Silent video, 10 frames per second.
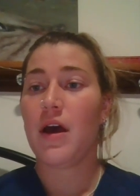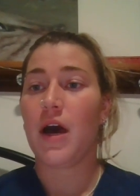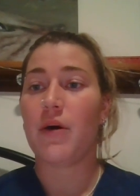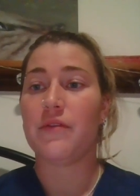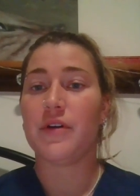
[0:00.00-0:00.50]

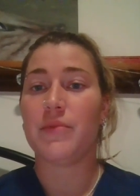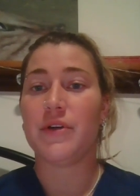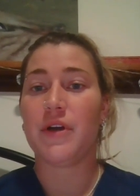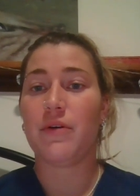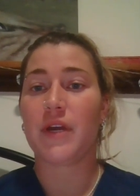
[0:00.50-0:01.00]
However,
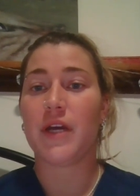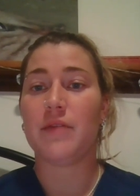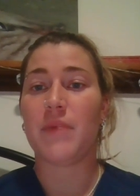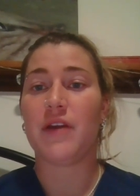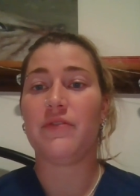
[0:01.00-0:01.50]
burnout
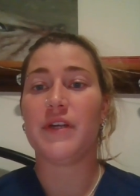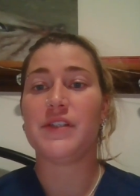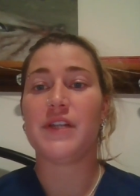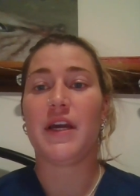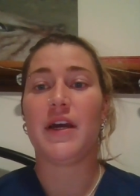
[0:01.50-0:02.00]
can
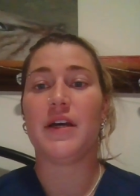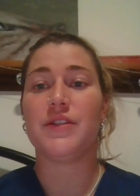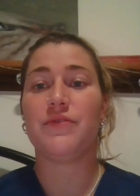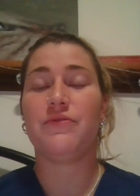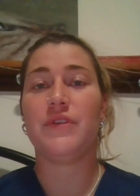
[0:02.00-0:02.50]
manifest
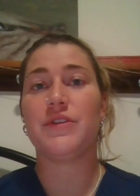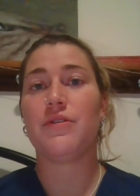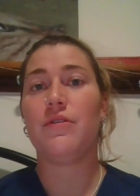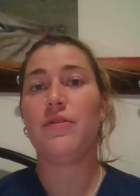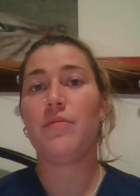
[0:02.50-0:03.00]
as
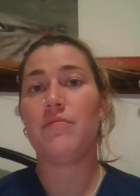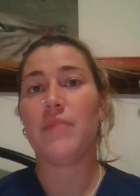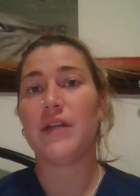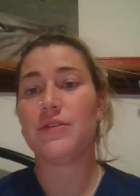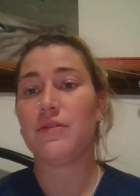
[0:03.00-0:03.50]
physical,
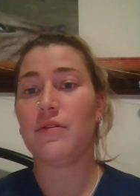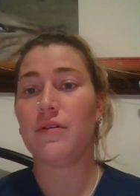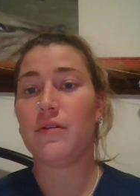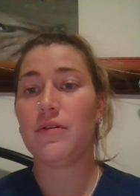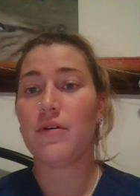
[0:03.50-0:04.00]

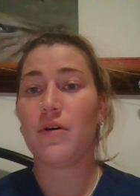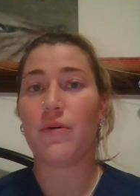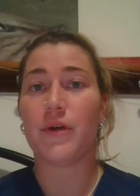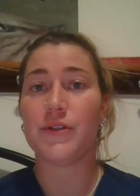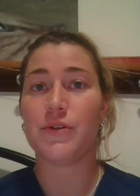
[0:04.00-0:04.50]
mental,
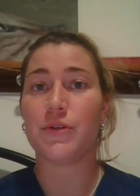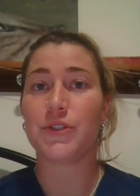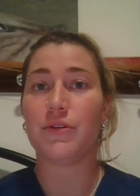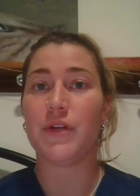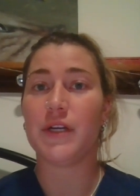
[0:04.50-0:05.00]
or
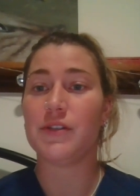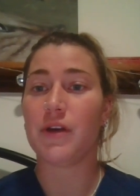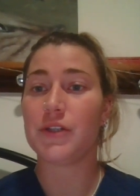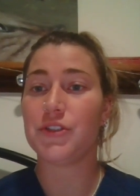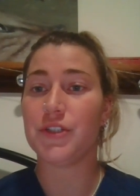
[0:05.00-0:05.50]
social
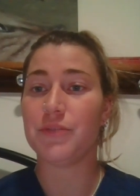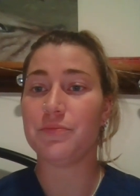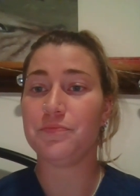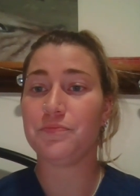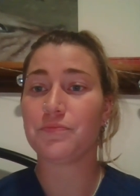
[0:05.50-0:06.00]

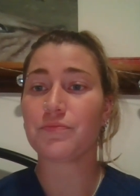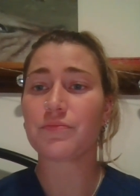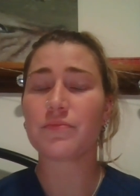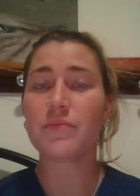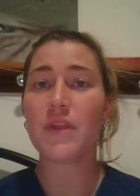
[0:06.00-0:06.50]
exhaustion,
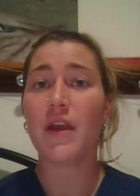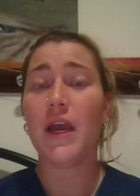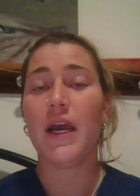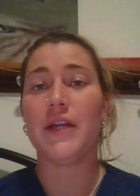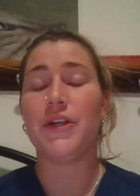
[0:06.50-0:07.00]

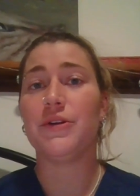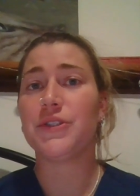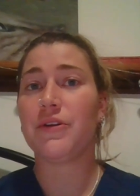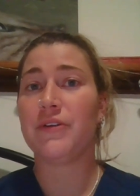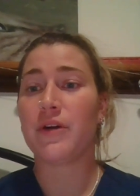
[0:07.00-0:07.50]
and it
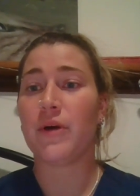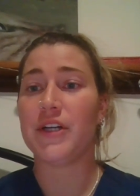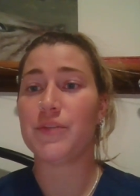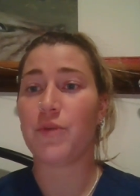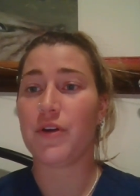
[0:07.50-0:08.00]
usually
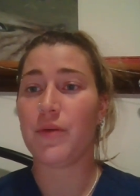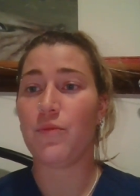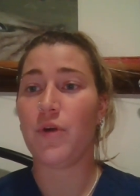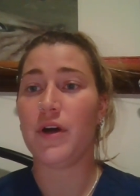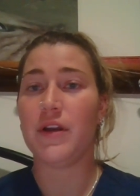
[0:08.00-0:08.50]
requires more than
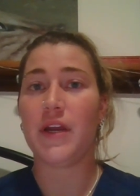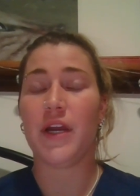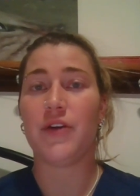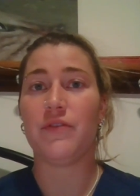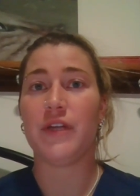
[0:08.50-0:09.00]
one
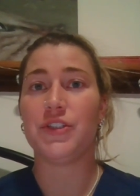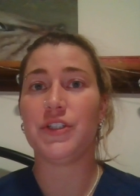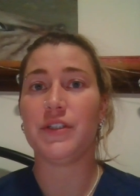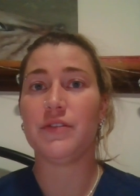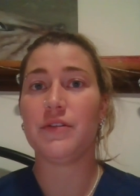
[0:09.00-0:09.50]

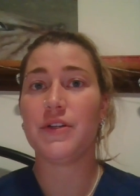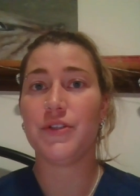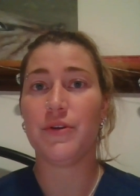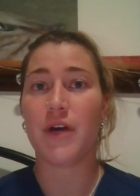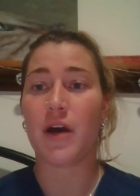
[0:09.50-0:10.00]
intervention
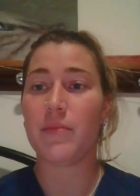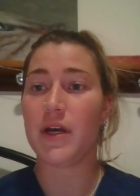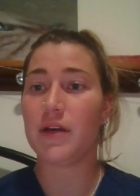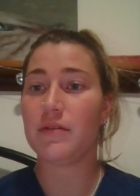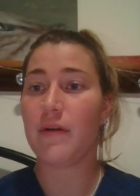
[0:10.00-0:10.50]
to
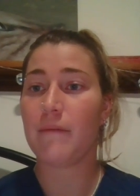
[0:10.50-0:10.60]
combat.